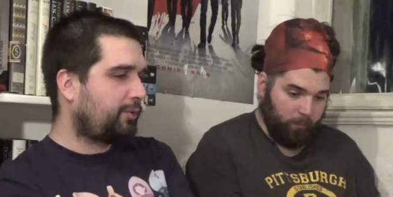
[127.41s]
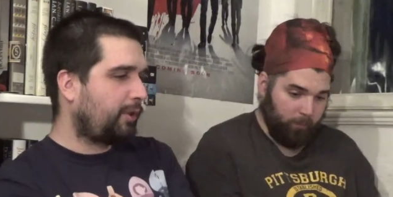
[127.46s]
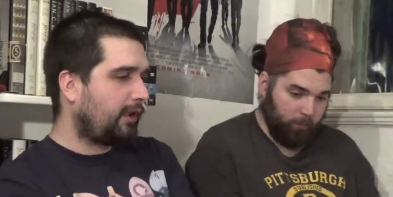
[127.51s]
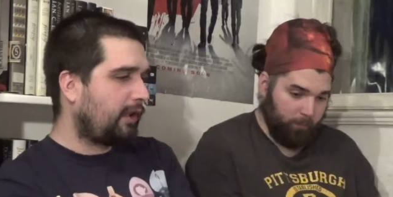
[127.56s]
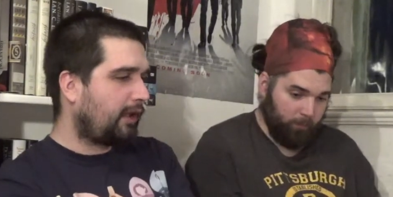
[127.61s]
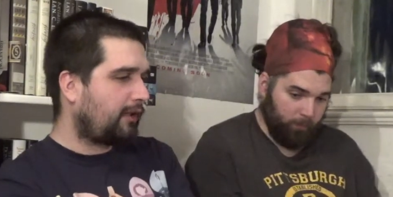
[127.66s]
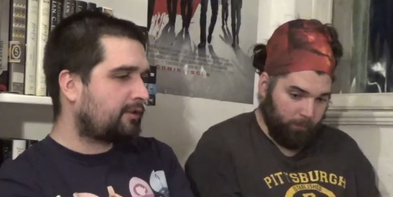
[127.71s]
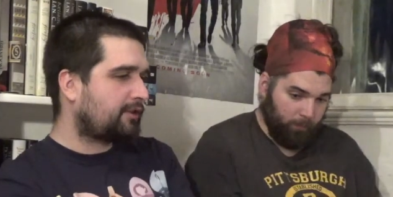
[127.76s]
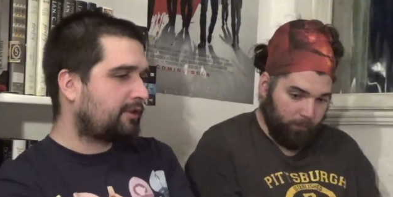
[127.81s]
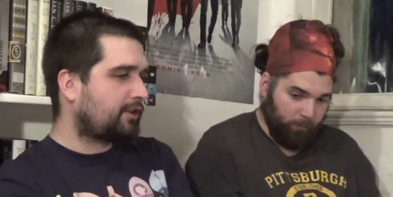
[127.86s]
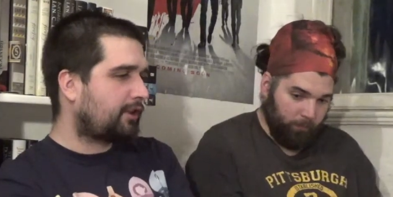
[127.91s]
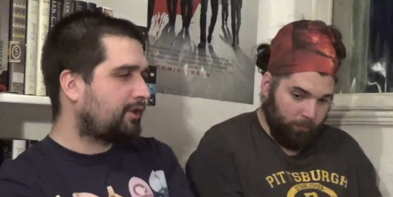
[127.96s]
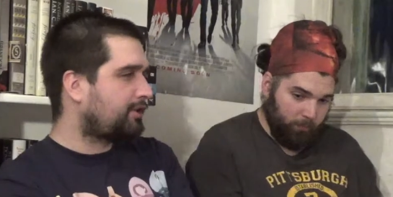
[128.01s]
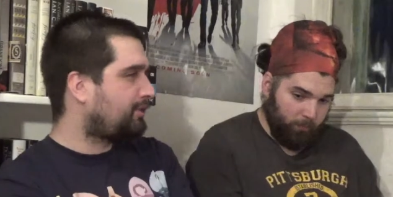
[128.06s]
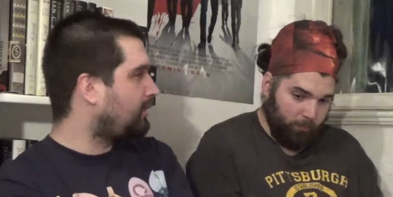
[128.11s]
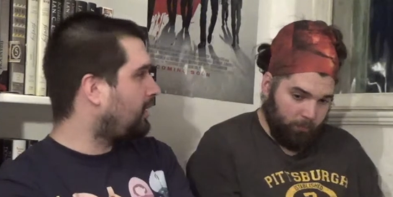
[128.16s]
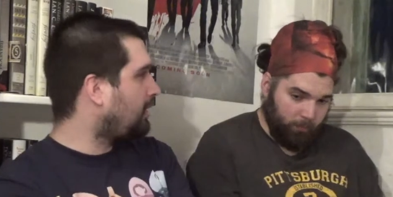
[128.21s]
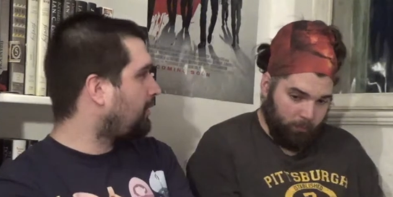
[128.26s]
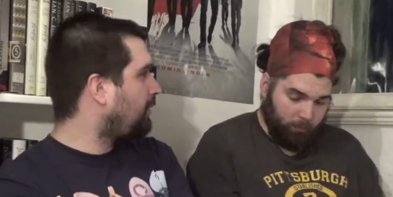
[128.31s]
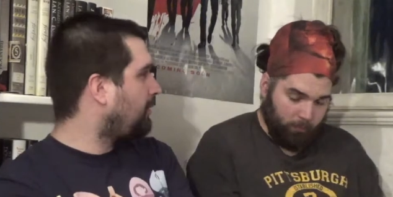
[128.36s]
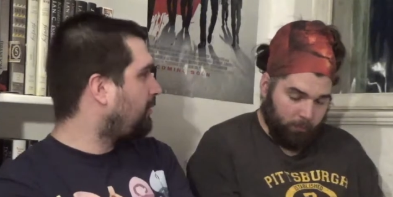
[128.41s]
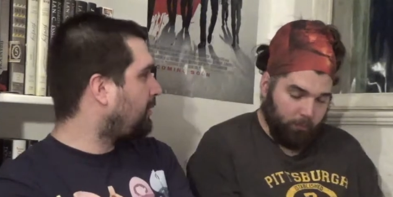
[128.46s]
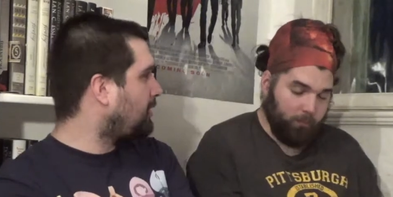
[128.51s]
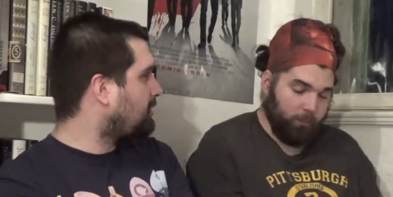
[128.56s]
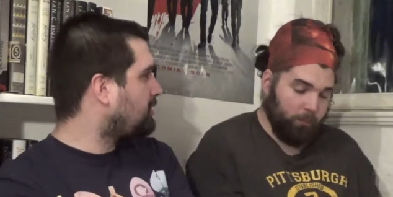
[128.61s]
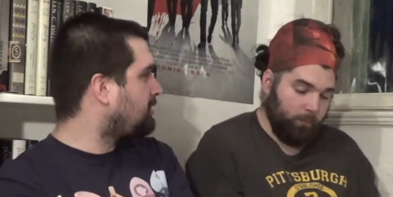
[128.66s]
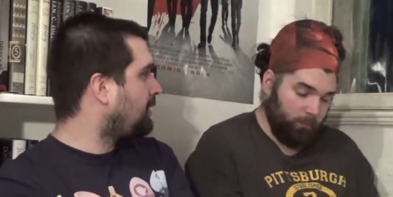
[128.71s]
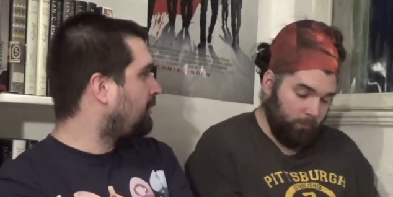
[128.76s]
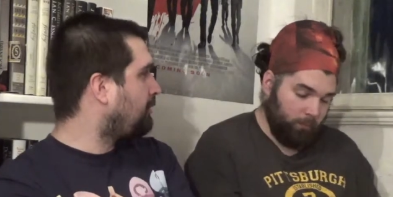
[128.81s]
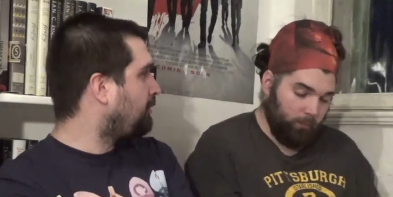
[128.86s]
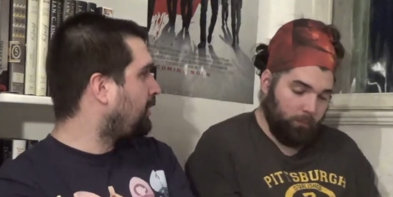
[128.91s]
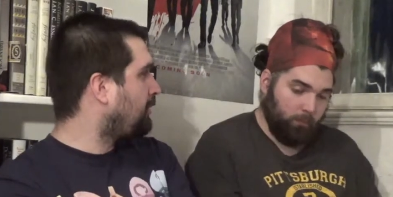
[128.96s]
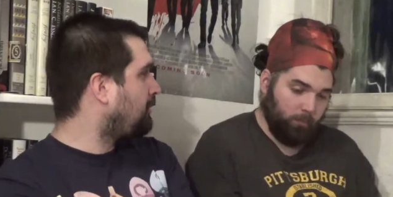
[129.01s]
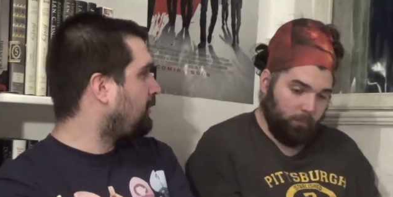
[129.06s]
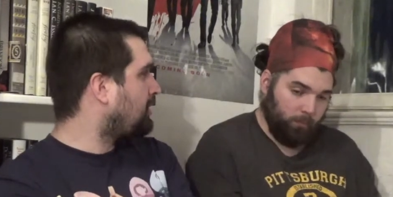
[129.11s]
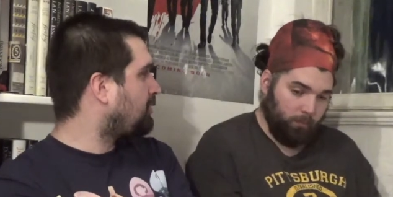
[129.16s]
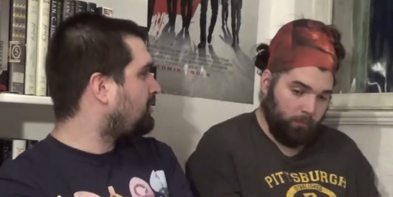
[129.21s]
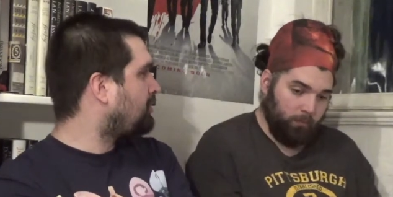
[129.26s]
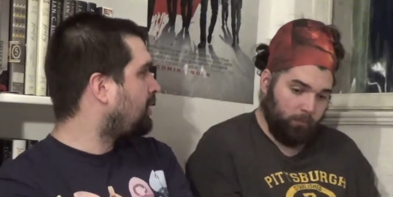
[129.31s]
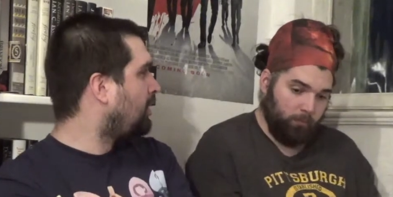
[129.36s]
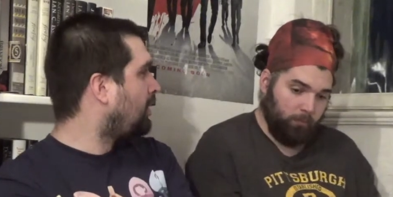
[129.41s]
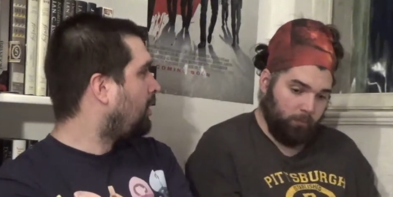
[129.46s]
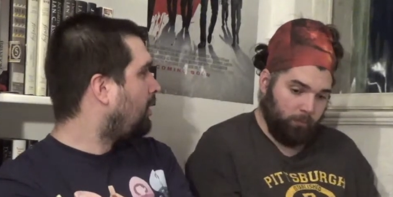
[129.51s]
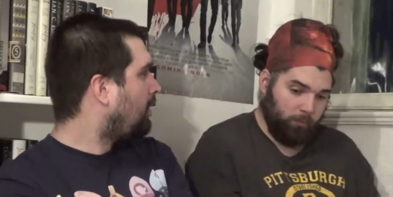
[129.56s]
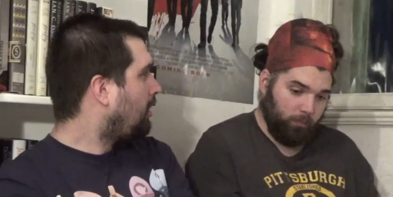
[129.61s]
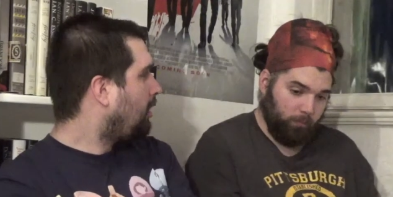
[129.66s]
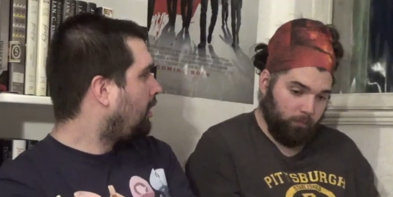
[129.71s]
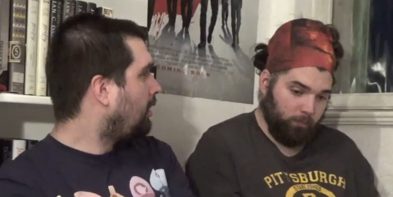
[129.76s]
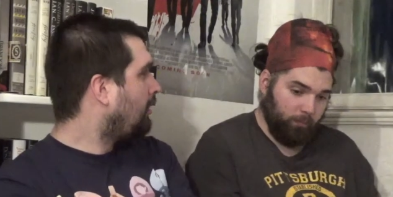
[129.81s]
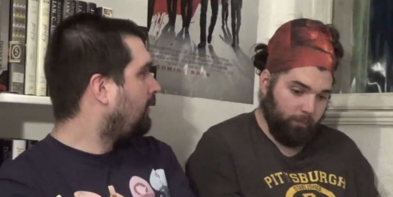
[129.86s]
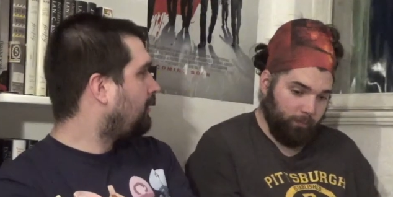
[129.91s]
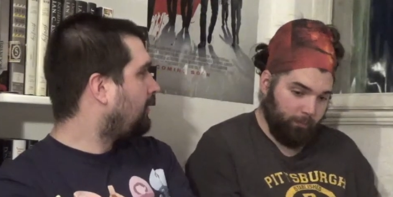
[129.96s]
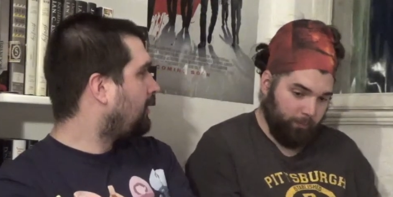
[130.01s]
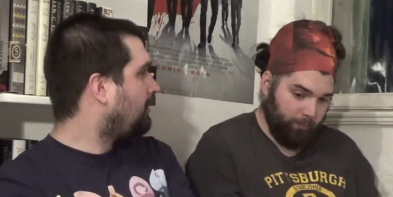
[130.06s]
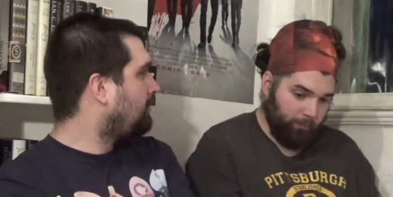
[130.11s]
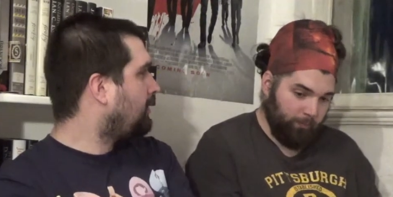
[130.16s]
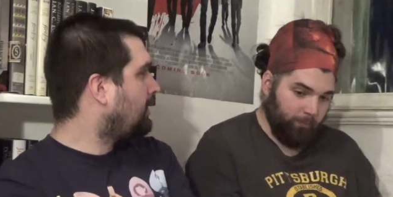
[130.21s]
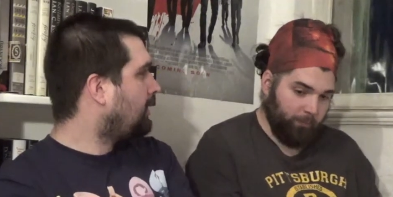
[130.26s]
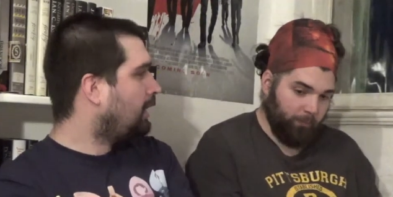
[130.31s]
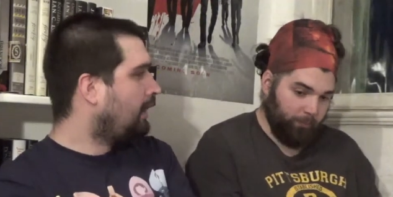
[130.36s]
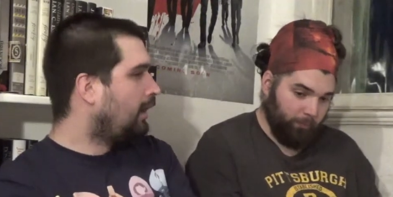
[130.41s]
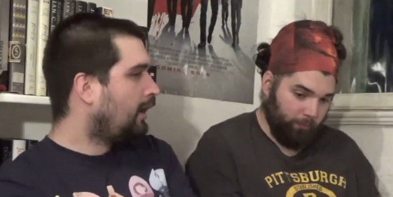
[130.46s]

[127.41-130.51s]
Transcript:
Speaker 1: We love Star Trek. We watched them pretty much all of them.